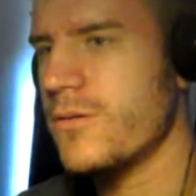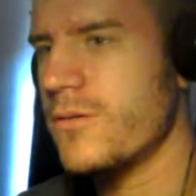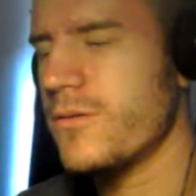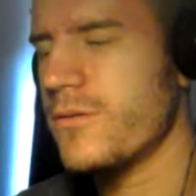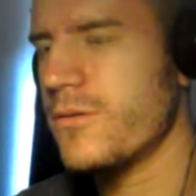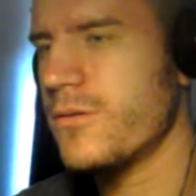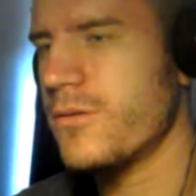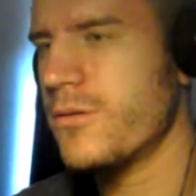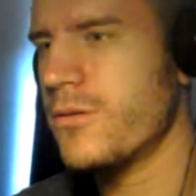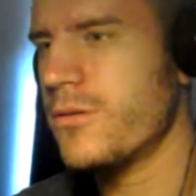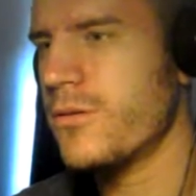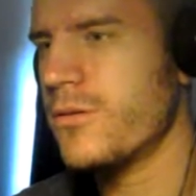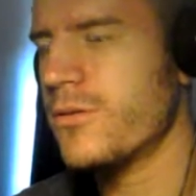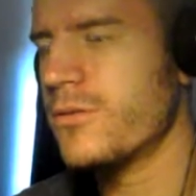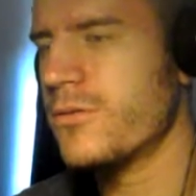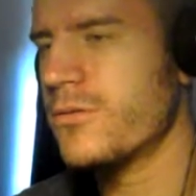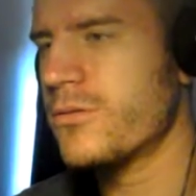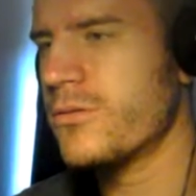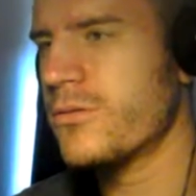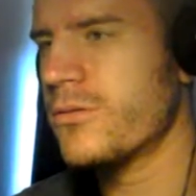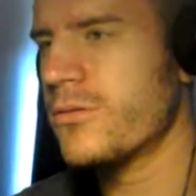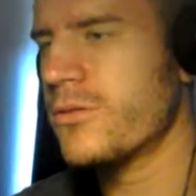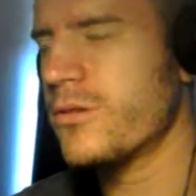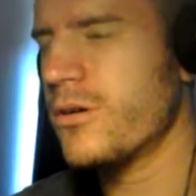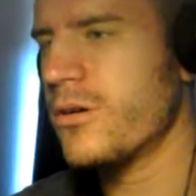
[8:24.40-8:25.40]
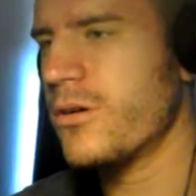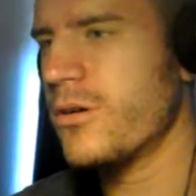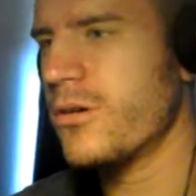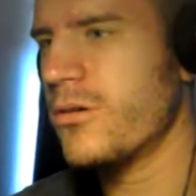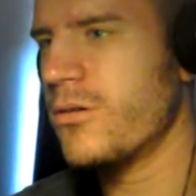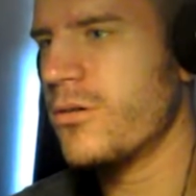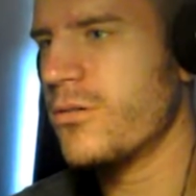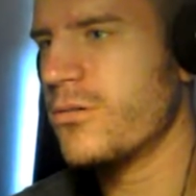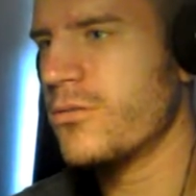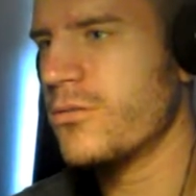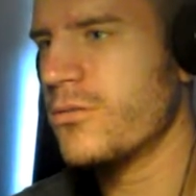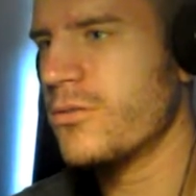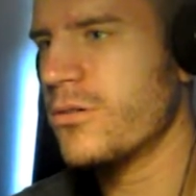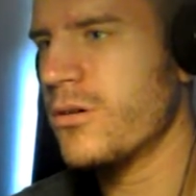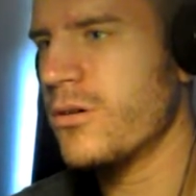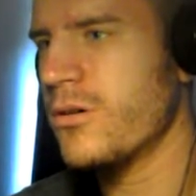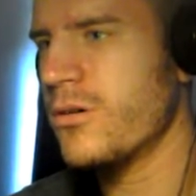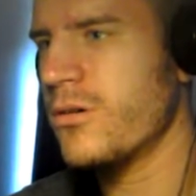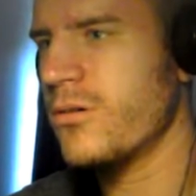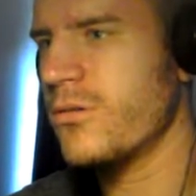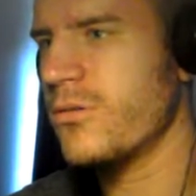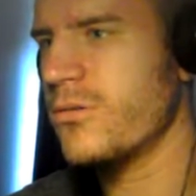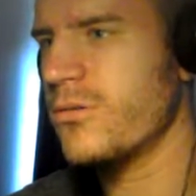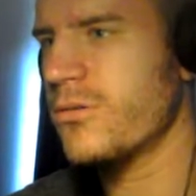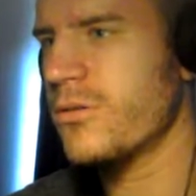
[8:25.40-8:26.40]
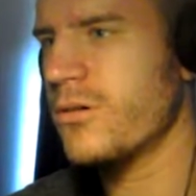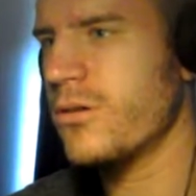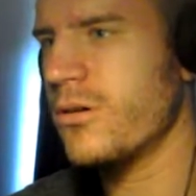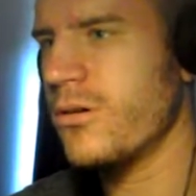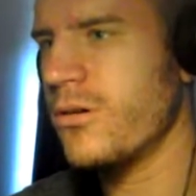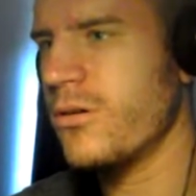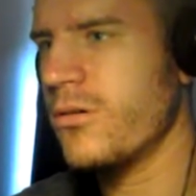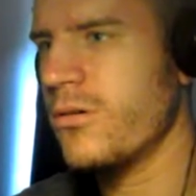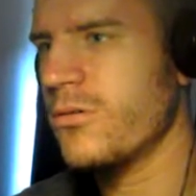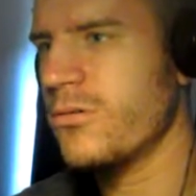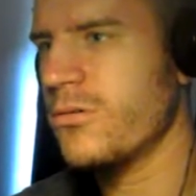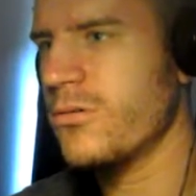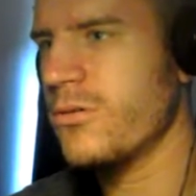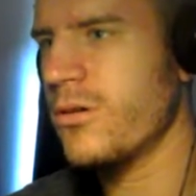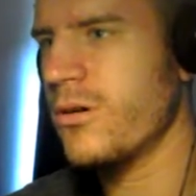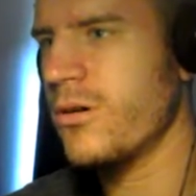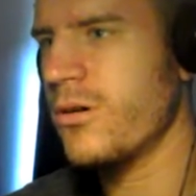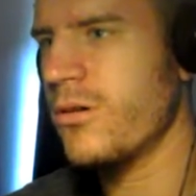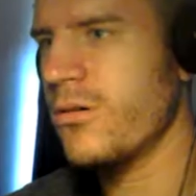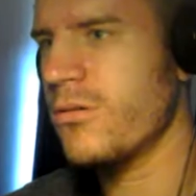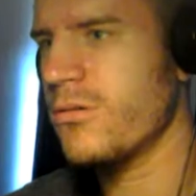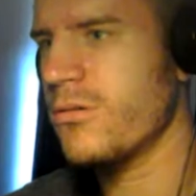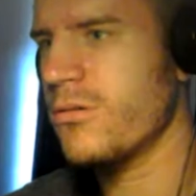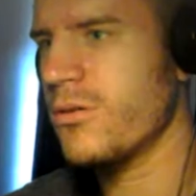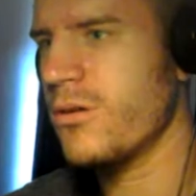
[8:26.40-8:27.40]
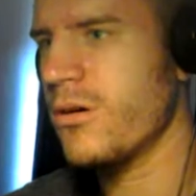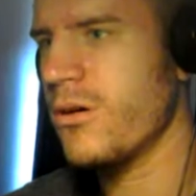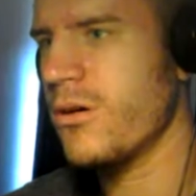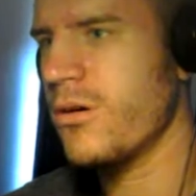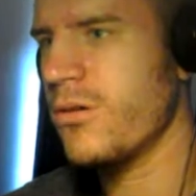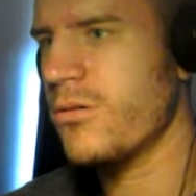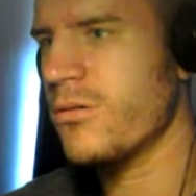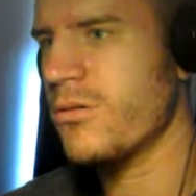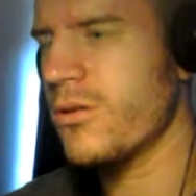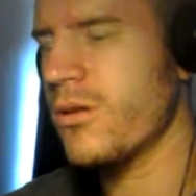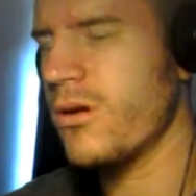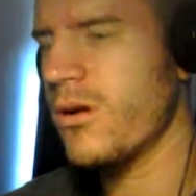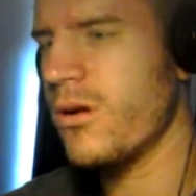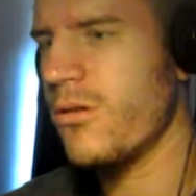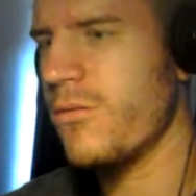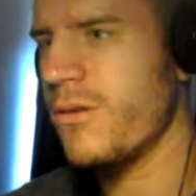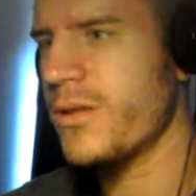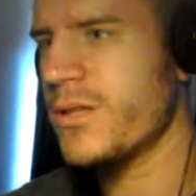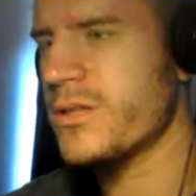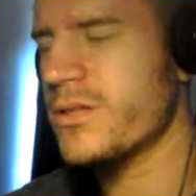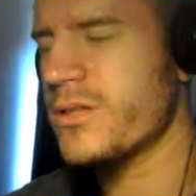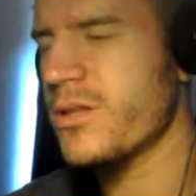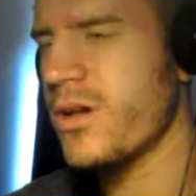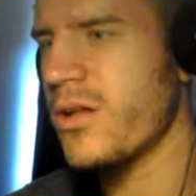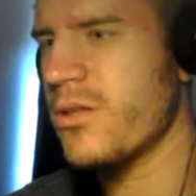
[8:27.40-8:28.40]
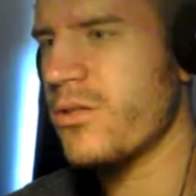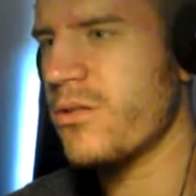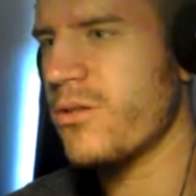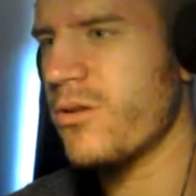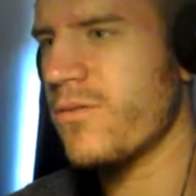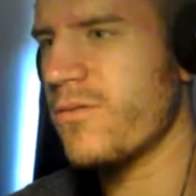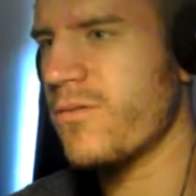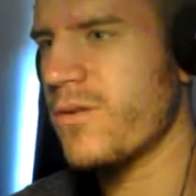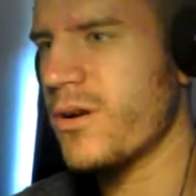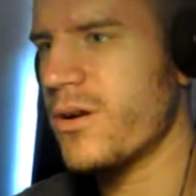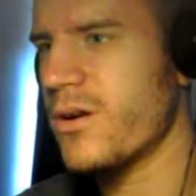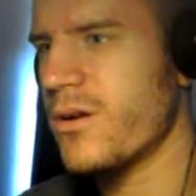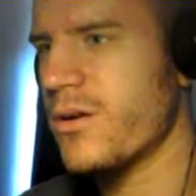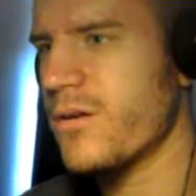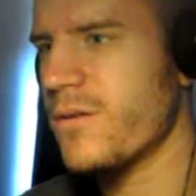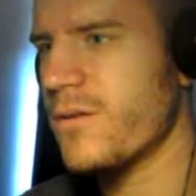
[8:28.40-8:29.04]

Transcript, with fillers: Oh no, no, no, no, no, no, it's not over.